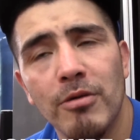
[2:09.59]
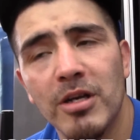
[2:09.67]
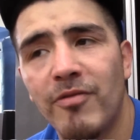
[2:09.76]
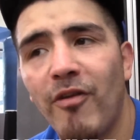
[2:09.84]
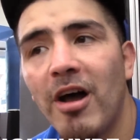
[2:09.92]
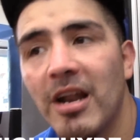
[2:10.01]
We
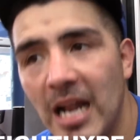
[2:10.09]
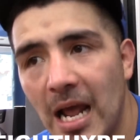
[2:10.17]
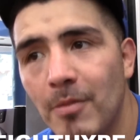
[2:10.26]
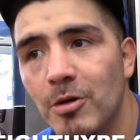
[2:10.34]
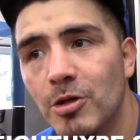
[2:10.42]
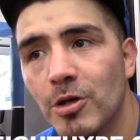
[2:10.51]
fought in
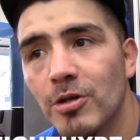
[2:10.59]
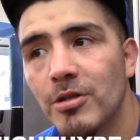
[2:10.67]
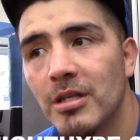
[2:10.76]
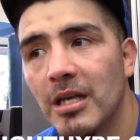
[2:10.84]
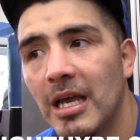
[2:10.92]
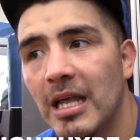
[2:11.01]
amateurs,
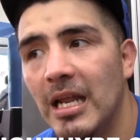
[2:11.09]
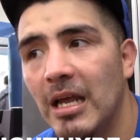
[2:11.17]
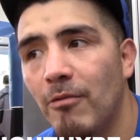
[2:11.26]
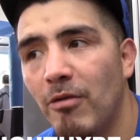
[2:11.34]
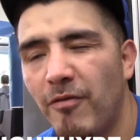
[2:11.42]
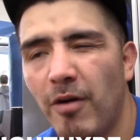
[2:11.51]
and
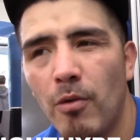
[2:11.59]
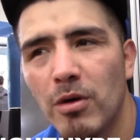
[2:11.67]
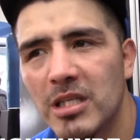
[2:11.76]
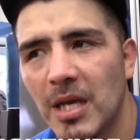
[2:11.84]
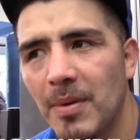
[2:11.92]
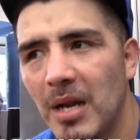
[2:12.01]
then we fought
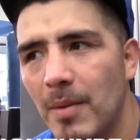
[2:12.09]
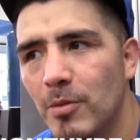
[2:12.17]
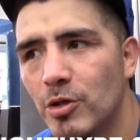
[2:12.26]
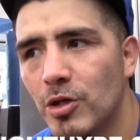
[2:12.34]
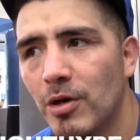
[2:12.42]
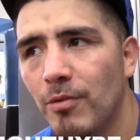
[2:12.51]
one time in
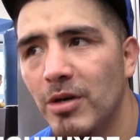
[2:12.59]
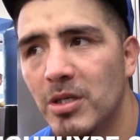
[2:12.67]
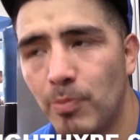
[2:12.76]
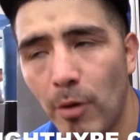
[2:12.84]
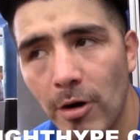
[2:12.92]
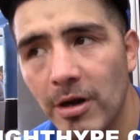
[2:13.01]
amateur, and we
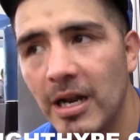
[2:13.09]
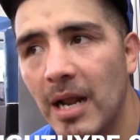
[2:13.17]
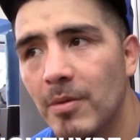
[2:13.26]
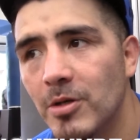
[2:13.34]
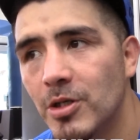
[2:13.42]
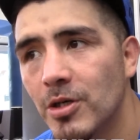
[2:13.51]
sparred in
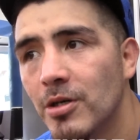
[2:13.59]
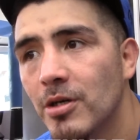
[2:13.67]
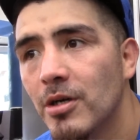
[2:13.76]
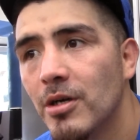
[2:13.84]
amateur.